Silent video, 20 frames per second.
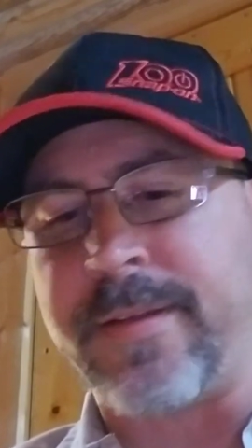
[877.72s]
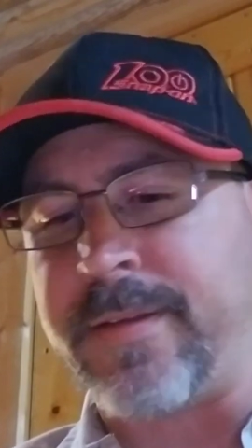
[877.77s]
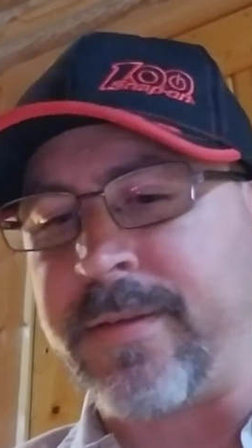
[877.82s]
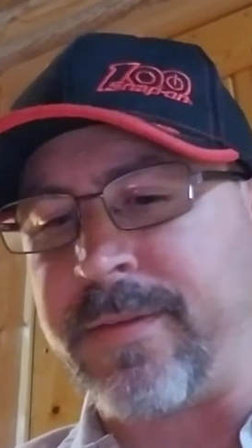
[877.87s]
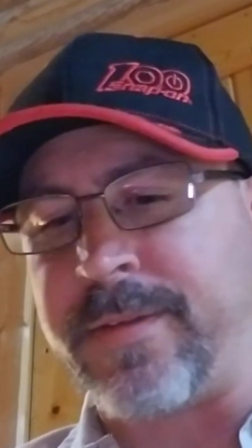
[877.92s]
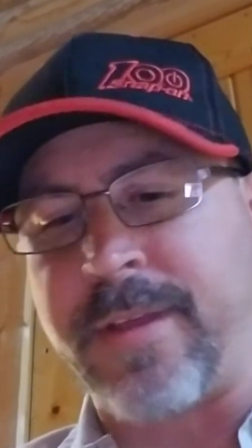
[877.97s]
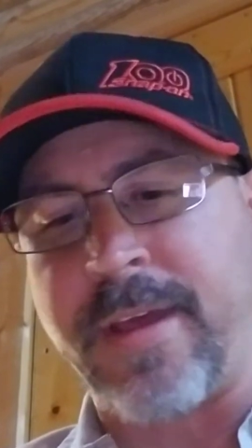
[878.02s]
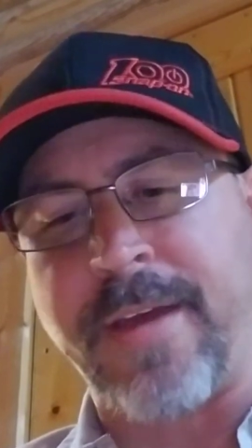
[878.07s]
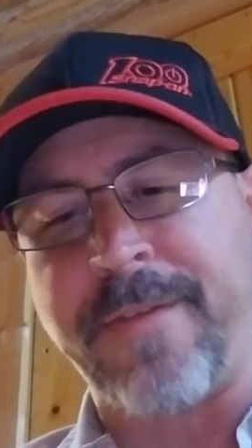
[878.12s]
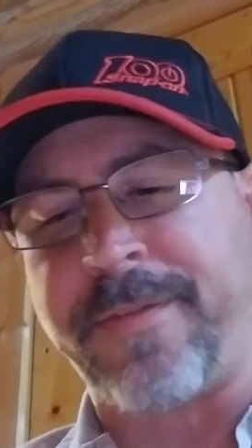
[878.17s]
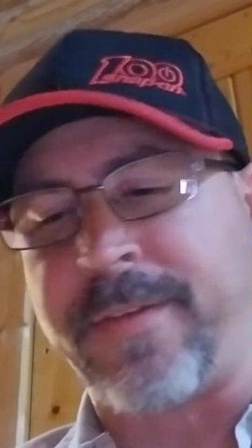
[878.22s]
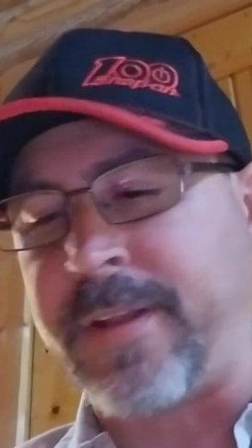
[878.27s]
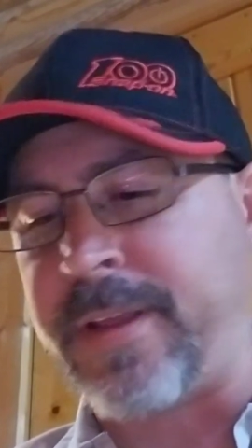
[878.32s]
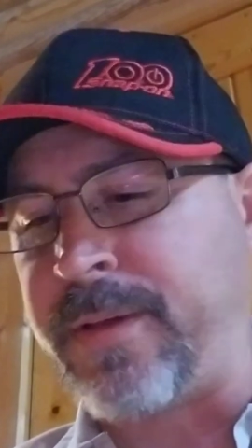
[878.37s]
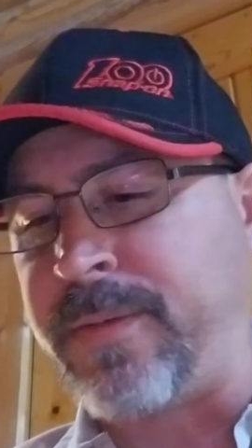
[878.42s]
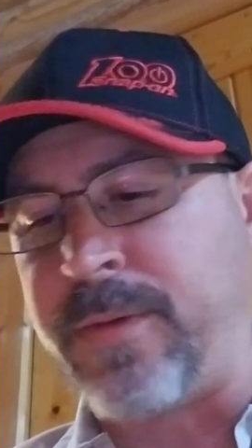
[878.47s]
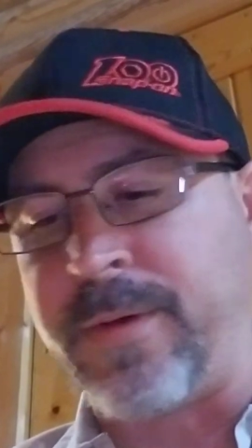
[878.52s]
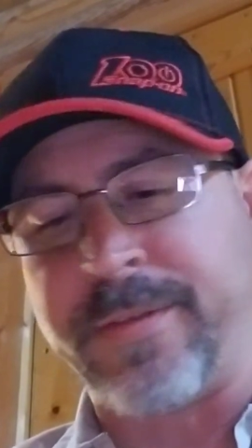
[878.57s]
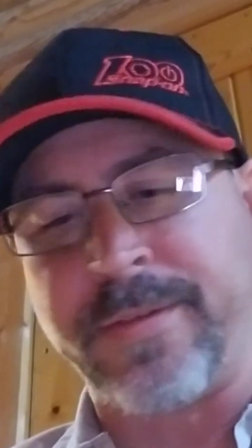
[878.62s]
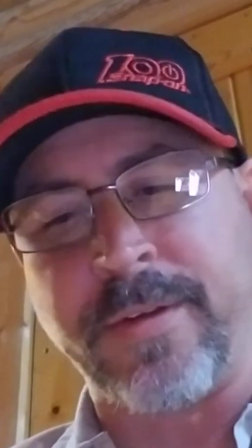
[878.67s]
definitely
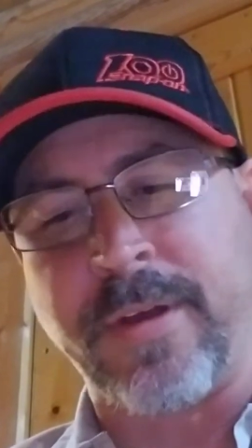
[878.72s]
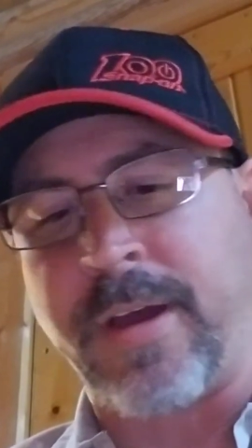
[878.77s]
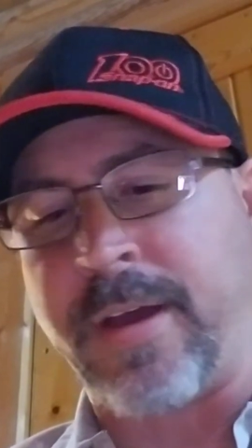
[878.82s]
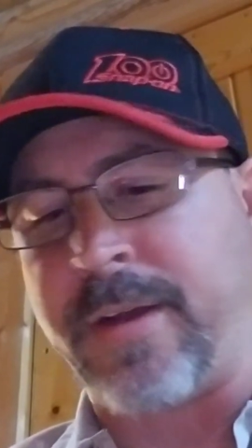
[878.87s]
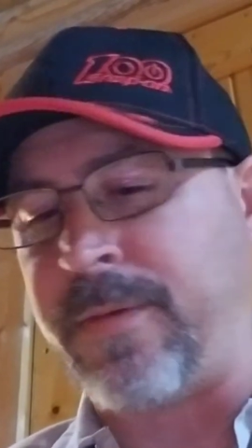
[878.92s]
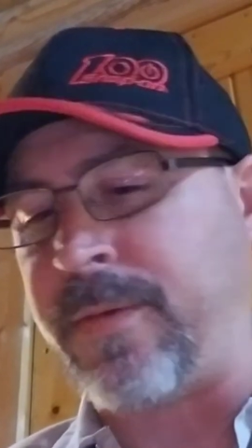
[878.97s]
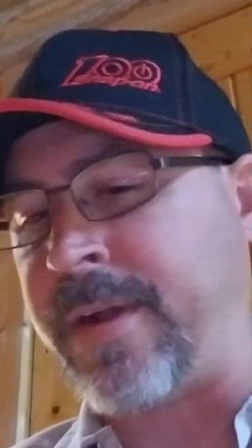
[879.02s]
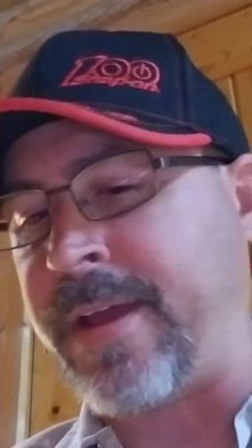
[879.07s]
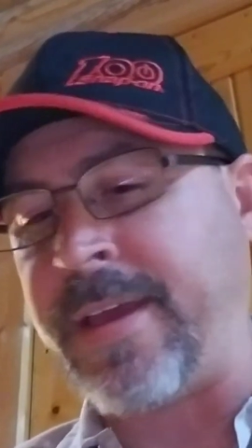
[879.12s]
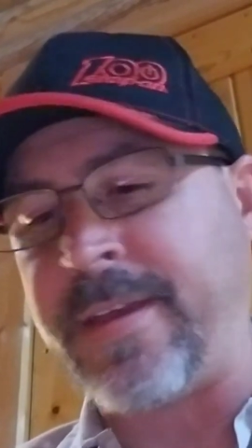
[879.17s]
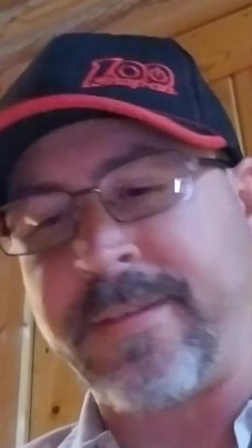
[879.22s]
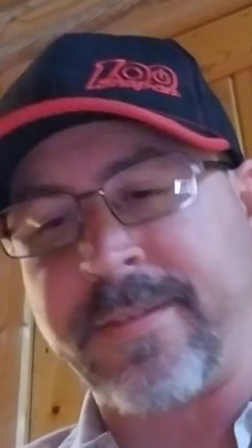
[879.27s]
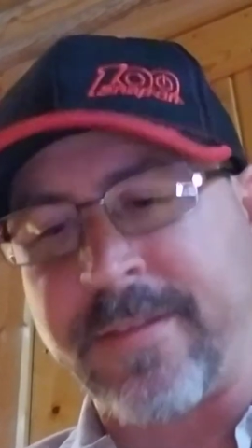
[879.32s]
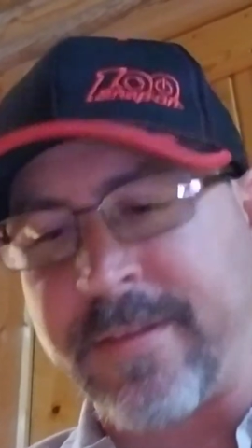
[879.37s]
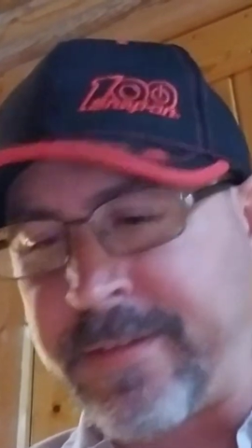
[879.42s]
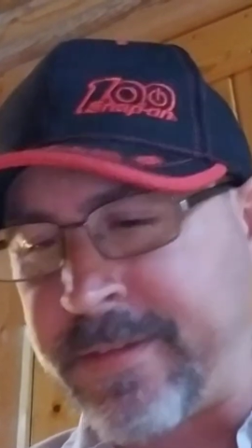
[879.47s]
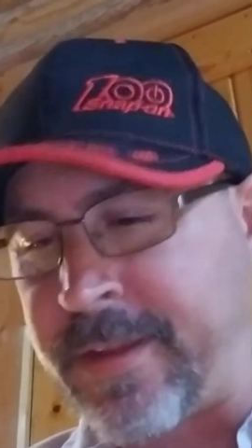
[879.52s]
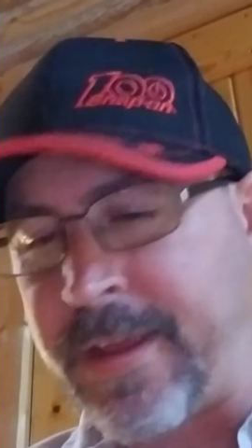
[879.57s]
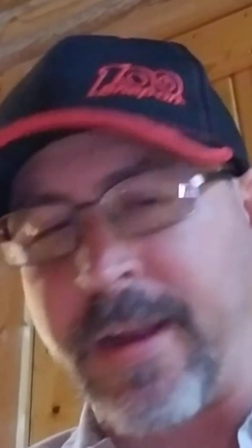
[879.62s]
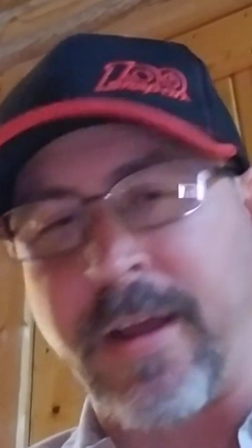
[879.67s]
was not
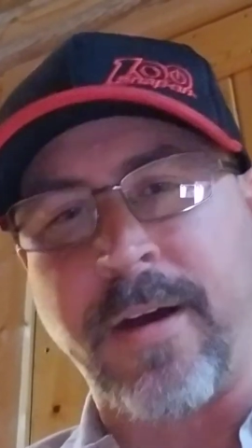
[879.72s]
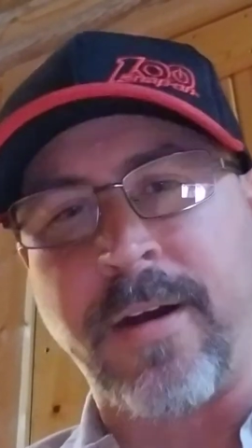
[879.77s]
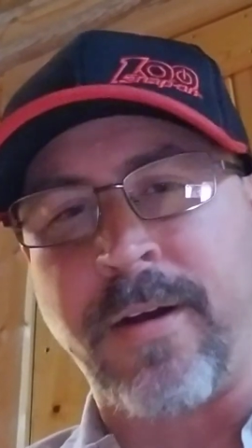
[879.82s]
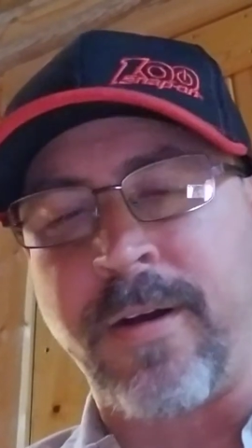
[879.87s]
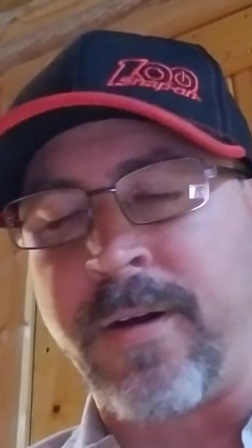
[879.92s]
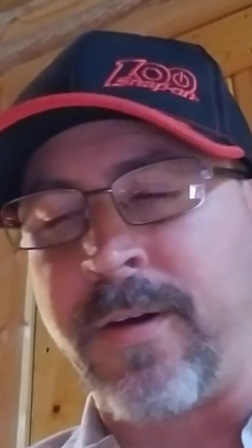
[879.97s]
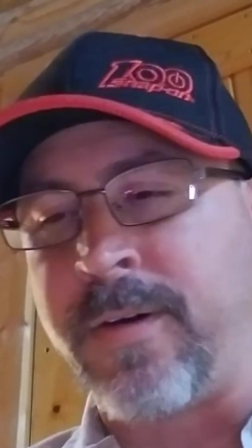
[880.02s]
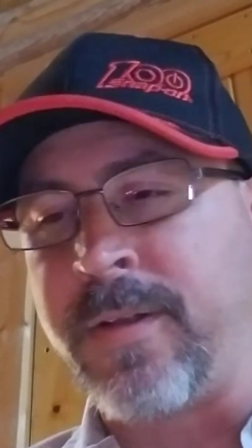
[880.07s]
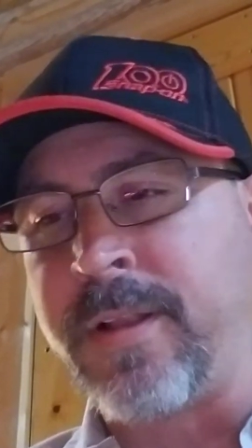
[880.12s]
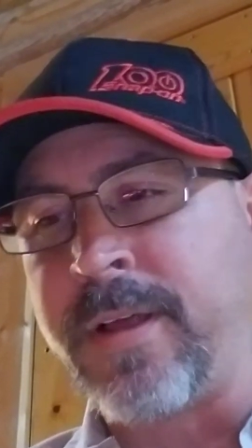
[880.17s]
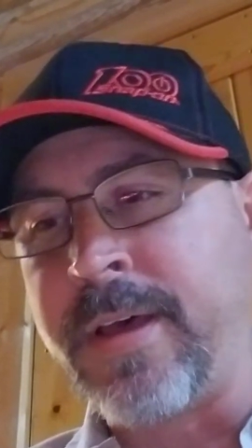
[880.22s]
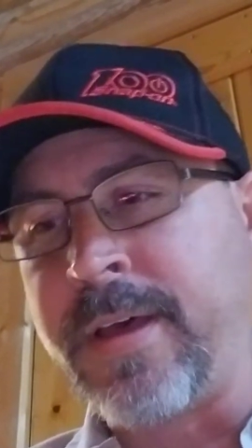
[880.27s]
racist at all.